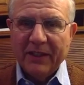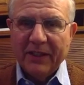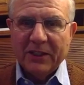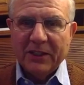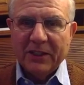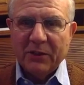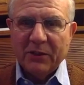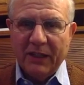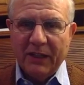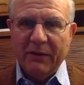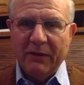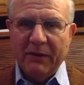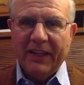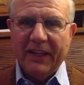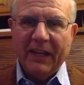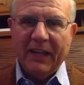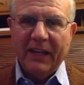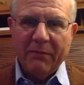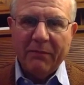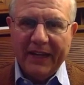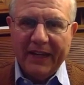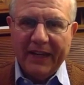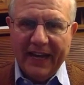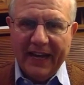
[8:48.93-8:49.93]
So he
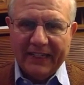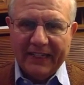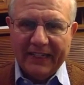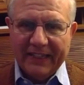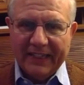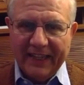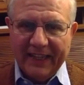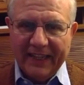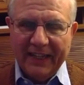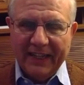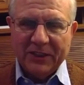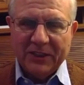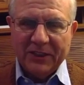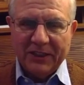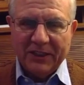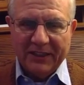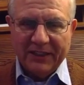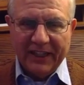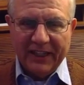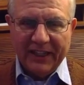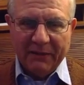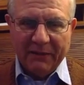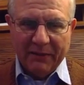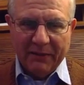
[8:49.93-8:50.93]
became my acting
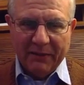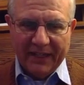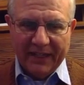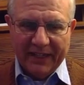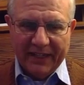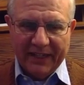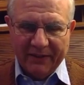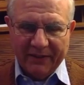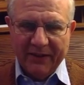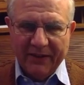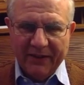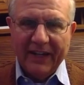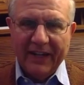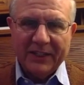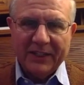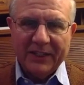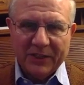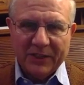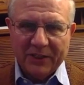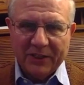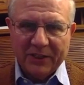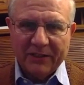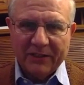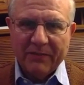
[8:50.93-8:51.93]
agent and my
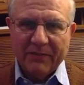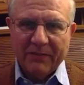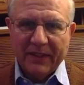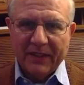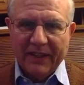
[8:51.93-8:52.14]
advisor.